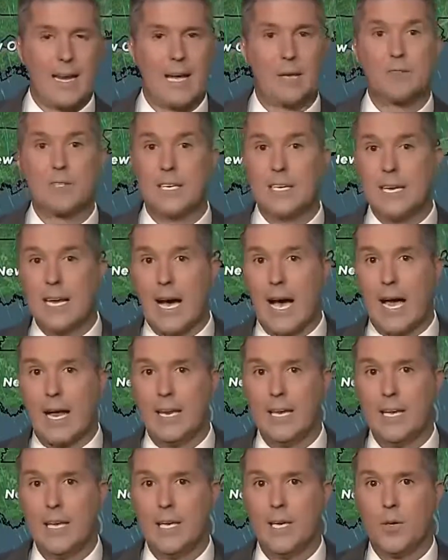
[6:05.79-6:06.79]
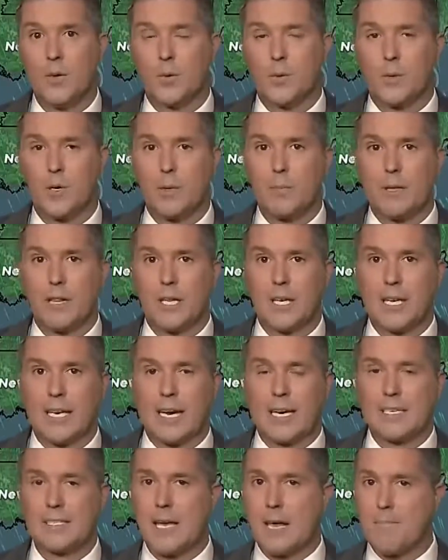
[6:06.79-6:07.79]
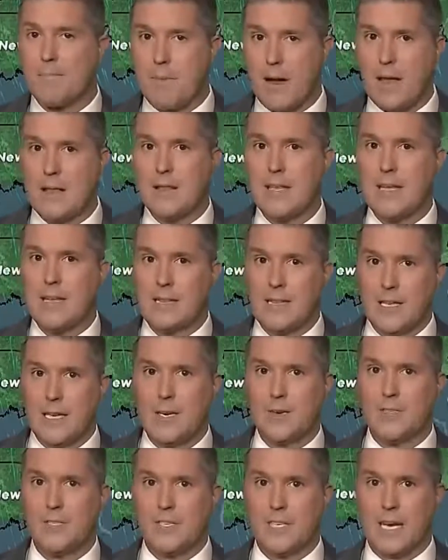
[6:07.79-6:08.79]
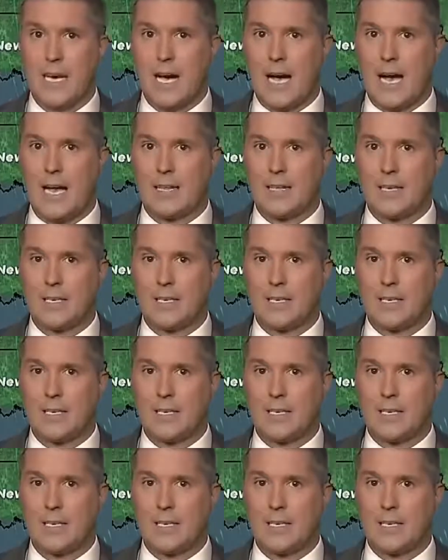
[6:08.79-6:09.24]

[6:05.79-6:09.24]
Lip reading: Now tonight, what we're going to be looking at is a mainly clear sky.